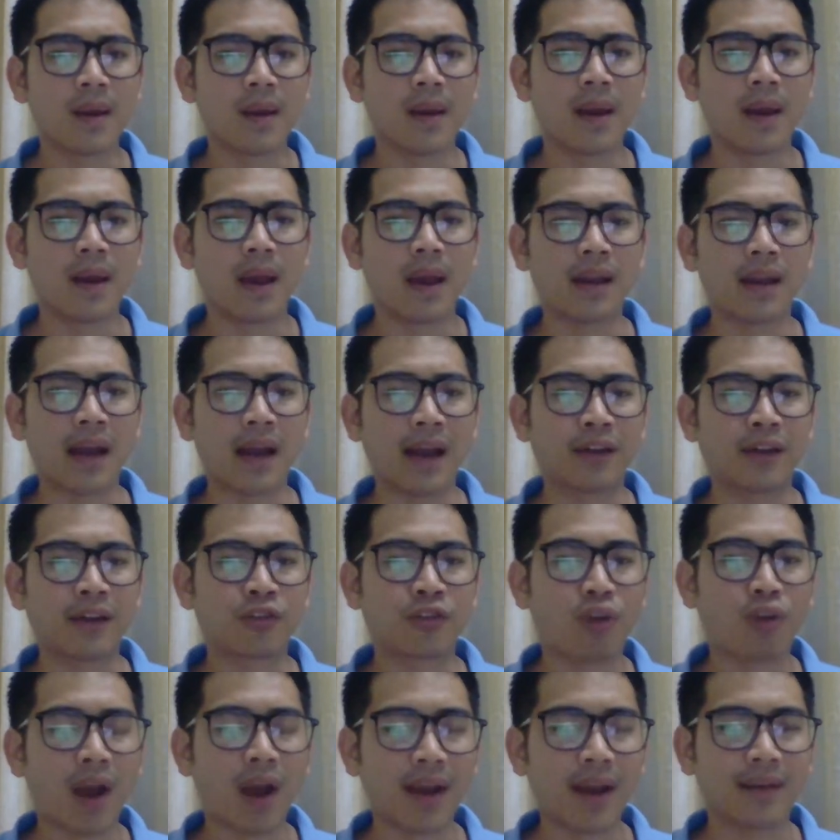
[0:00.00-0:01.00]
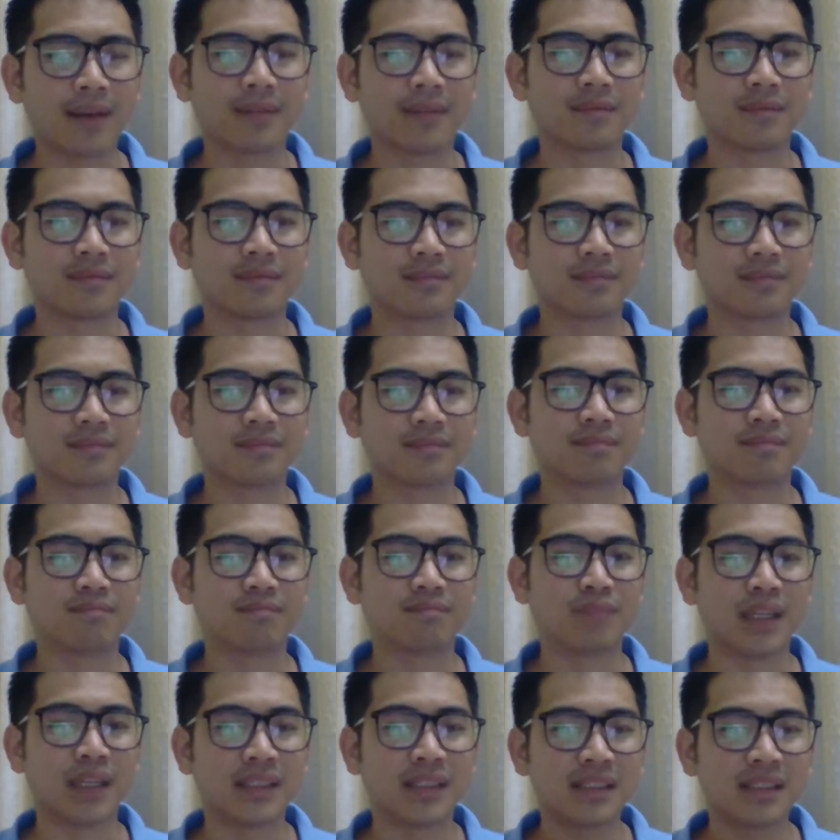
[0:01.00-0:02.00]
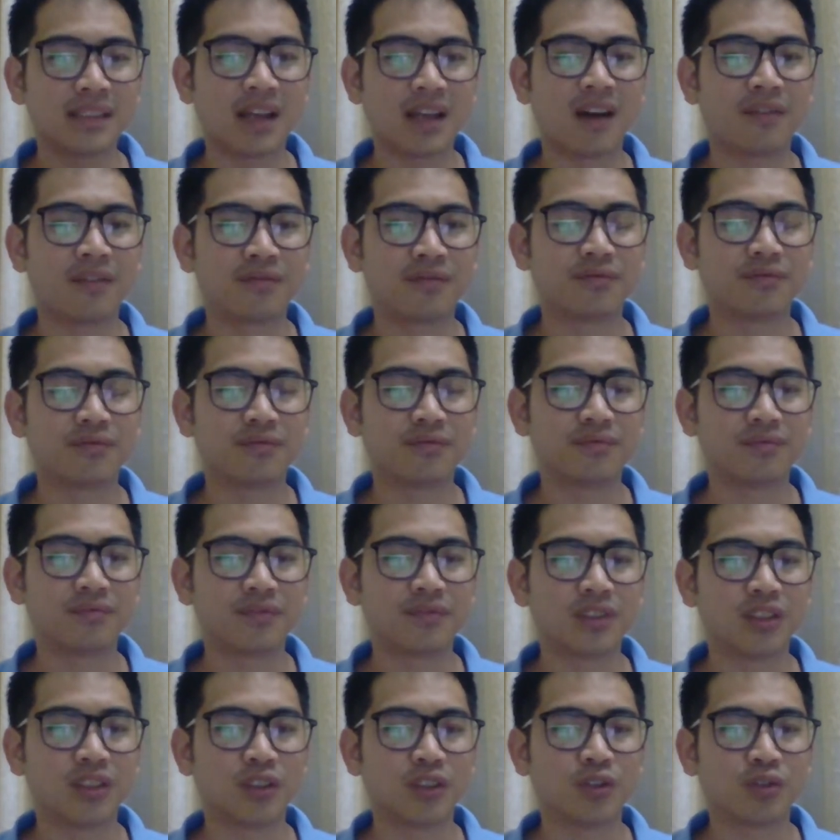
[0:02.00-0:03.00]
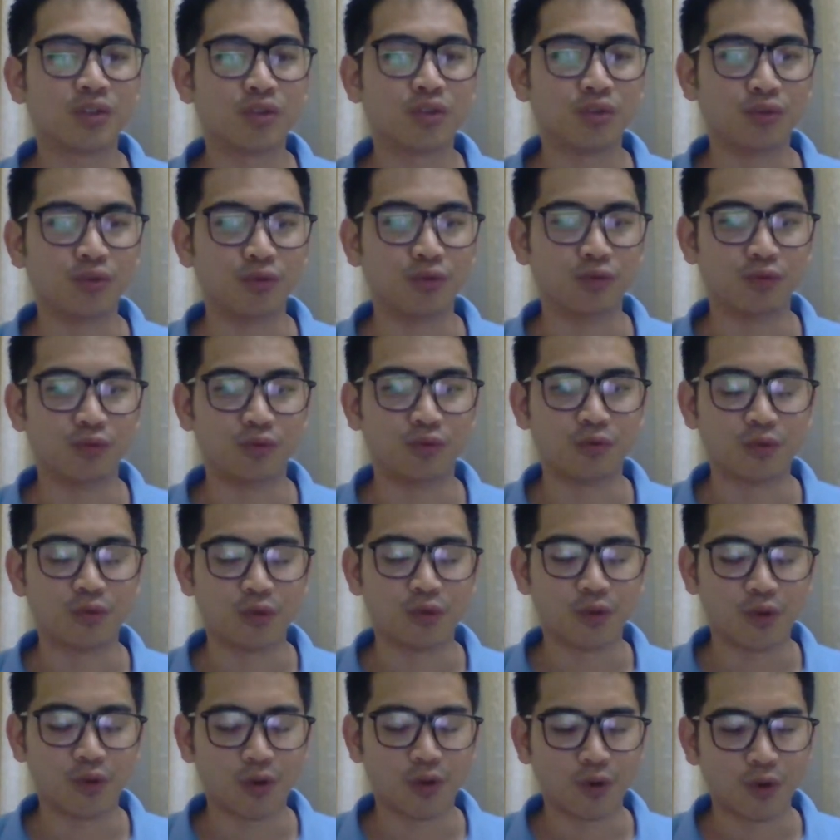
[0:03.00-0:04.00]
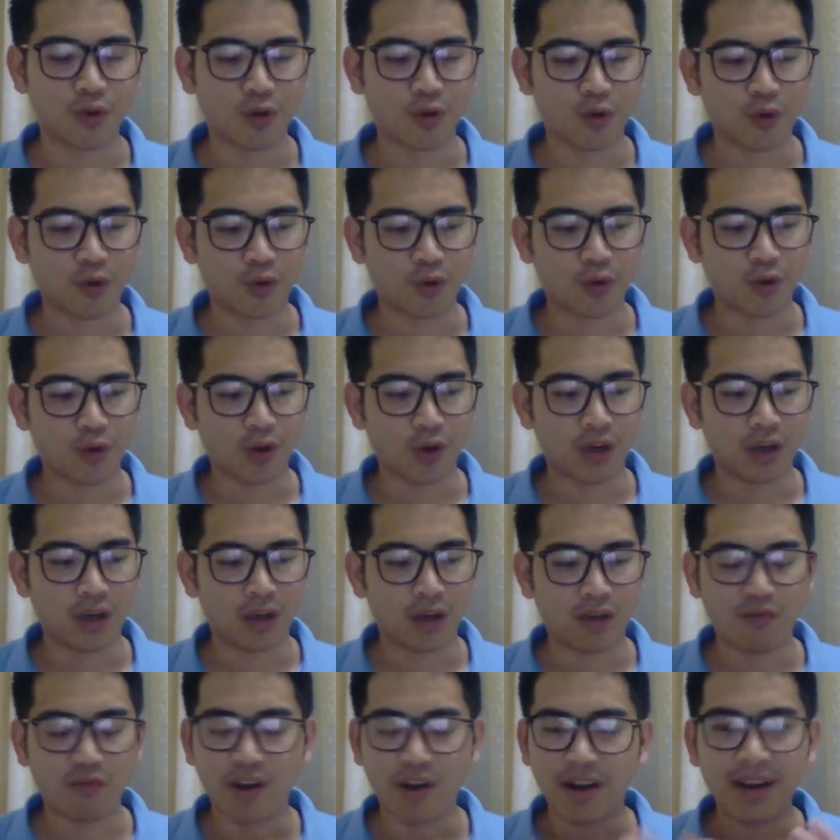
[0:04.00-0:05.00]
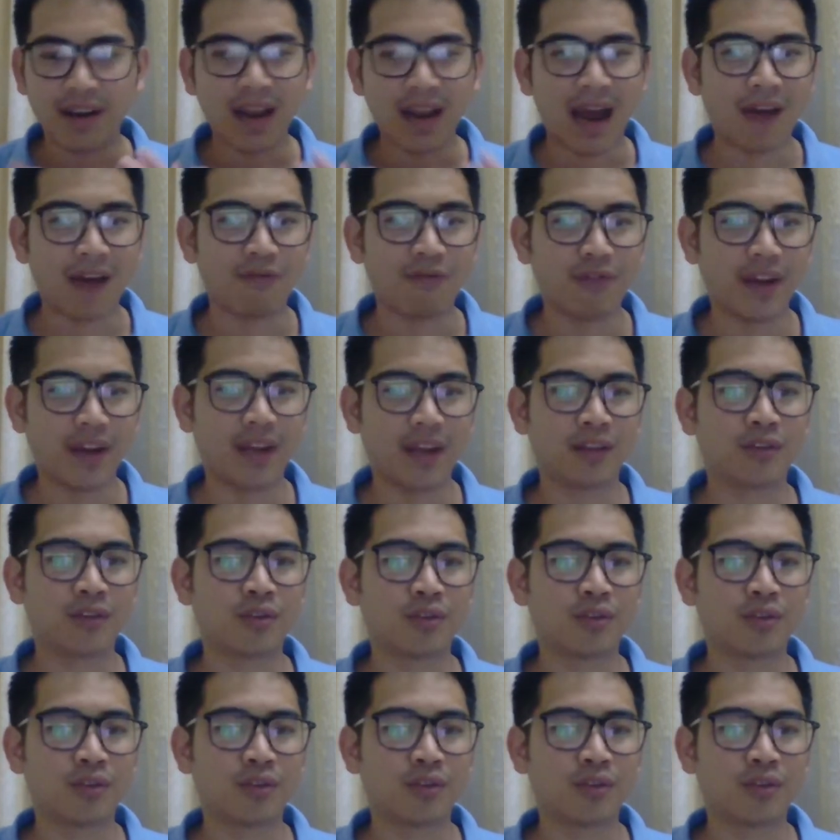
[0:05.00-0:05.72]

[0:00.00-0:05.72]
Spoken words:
And I tried myself to very hard way,